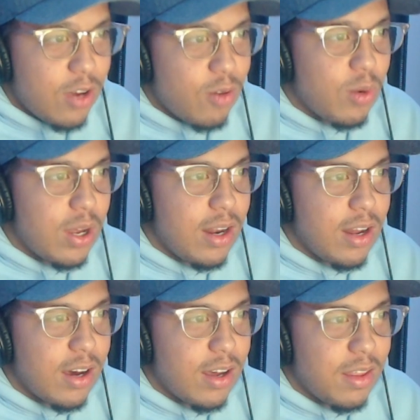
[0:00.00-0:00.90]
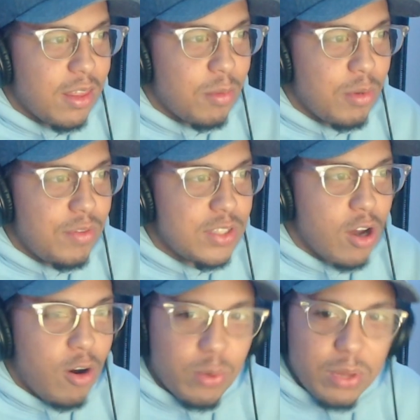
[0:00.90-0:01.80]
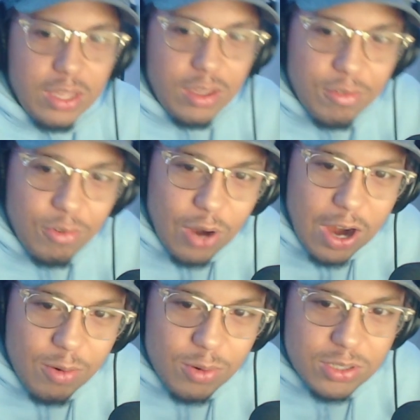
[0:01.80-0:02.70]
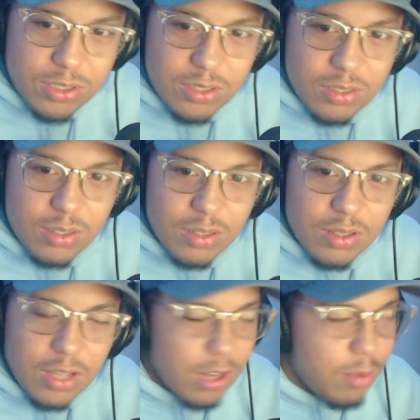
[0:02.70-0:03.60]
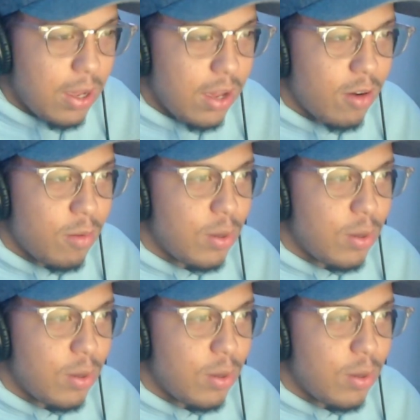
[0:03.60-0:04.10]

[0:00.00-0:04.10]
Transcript: when the movie's only 4 hours, LMAO.